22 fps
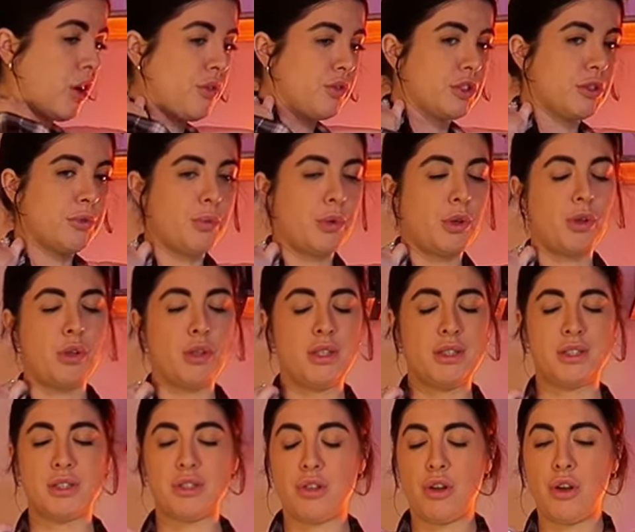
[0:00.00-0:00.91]
comfortable.
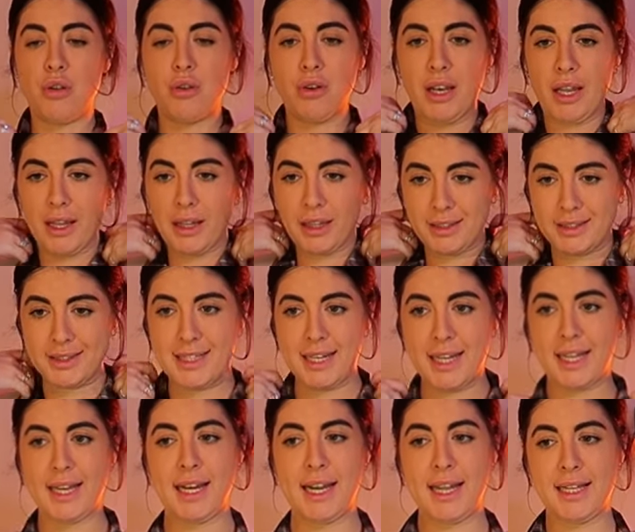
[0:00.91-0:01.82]
It's not like
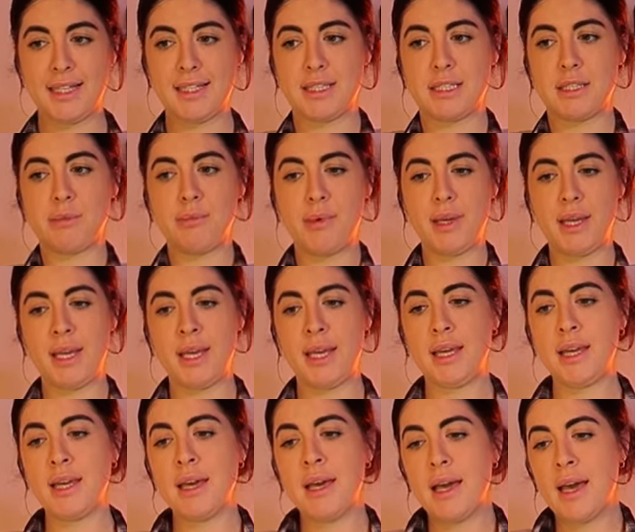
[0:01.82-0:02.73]
digging into
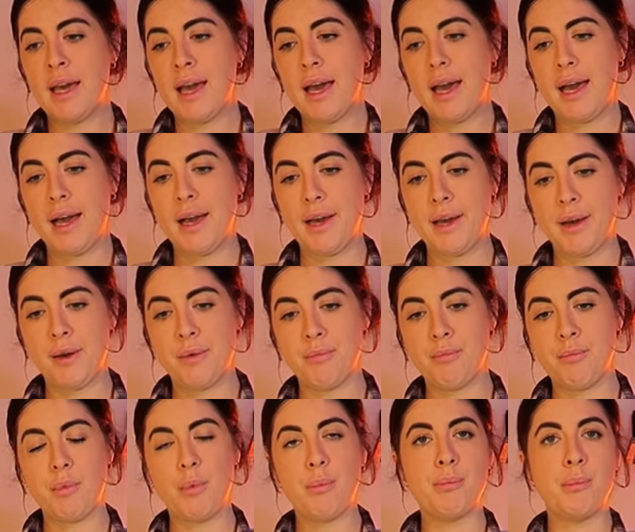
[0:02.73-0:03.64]
me.
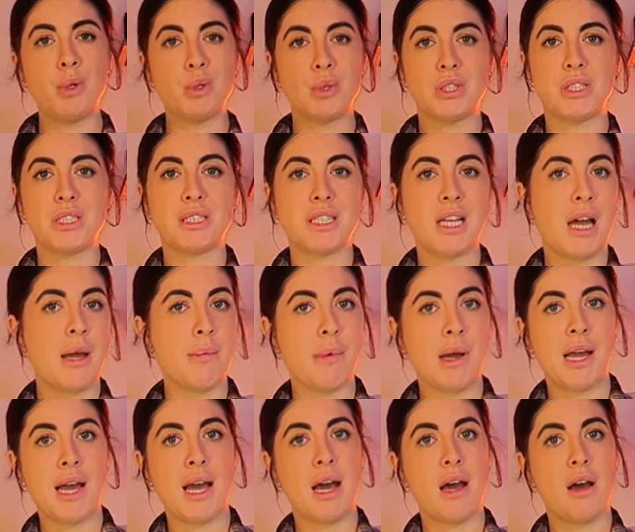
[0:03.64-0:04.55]
Um, most of the time
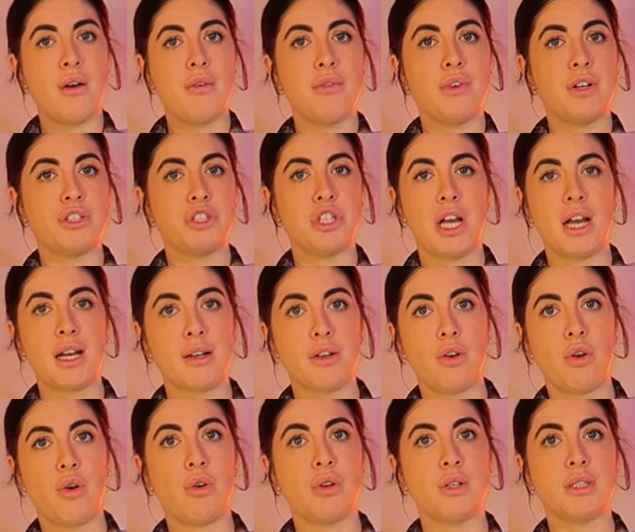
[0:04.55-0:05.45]
I have a
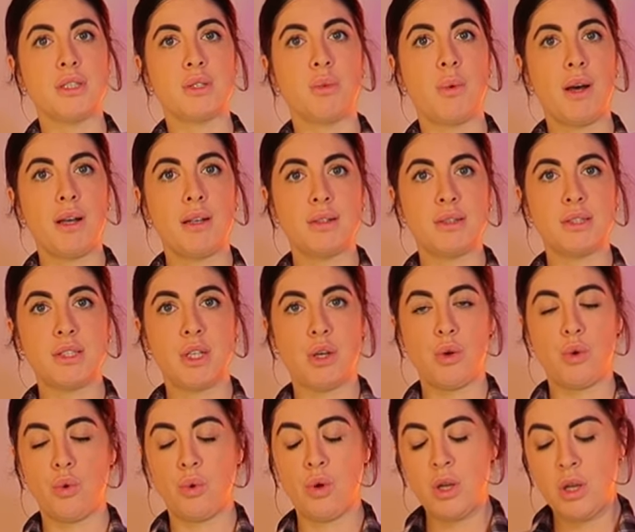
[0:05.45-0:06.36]
jacket on as well,
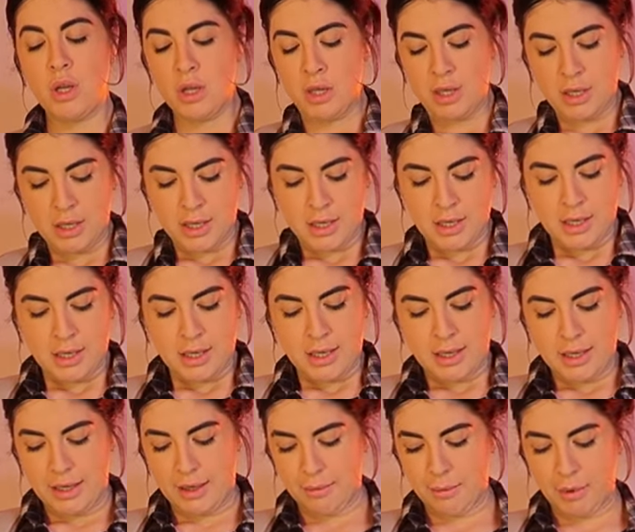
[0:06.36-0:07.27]
so
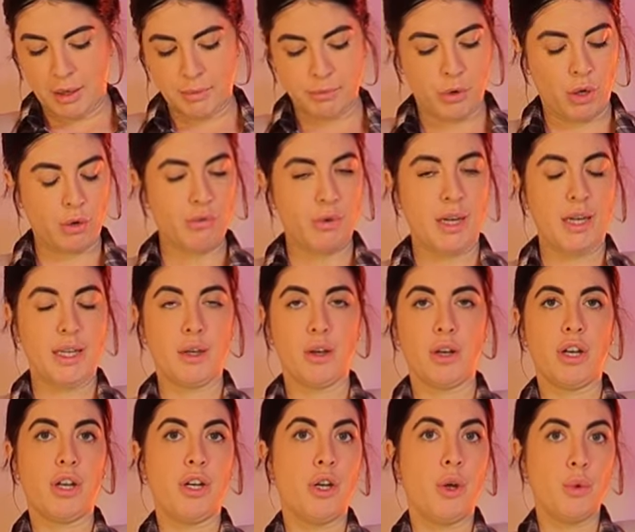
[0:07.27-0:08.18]
um, I'm not really
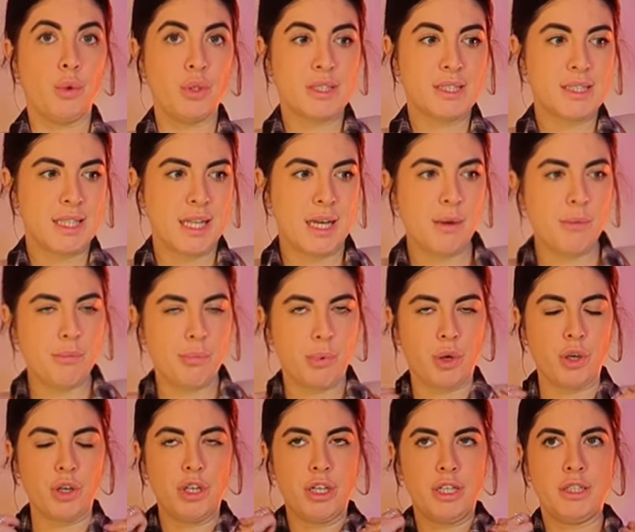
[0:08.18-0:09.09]
going to notice that,
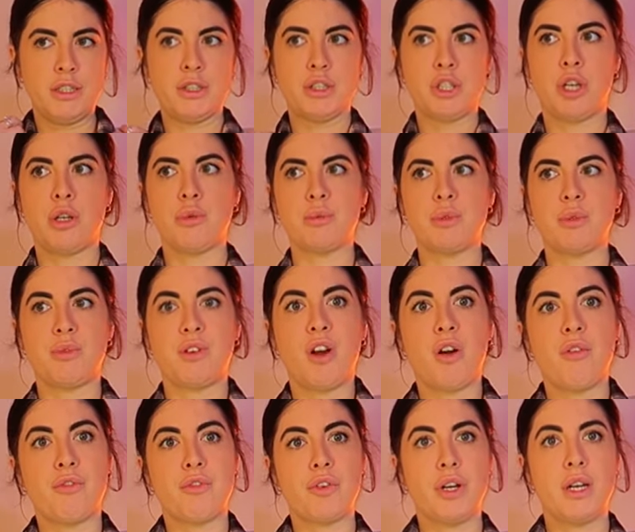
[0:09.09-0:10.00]
but in terms of
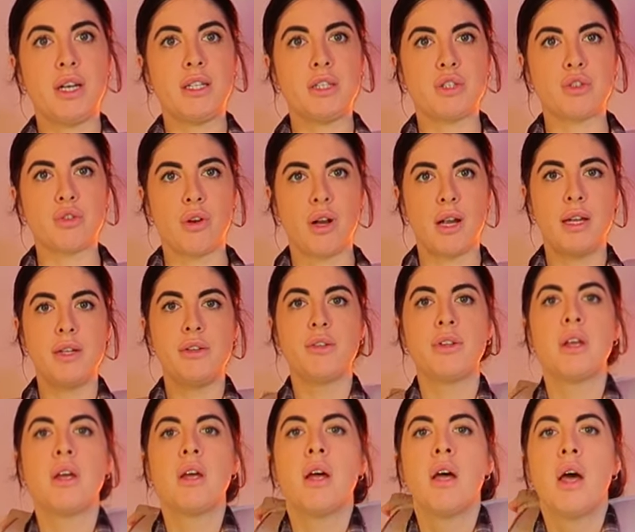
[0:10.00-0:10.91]
comfort, it is
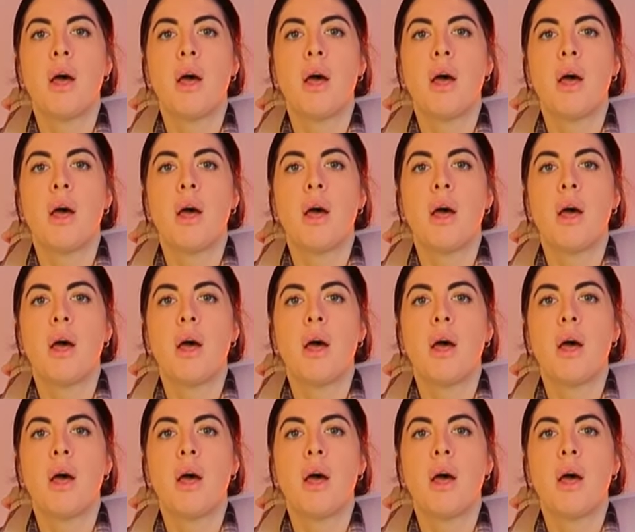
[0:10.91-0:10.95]
grand.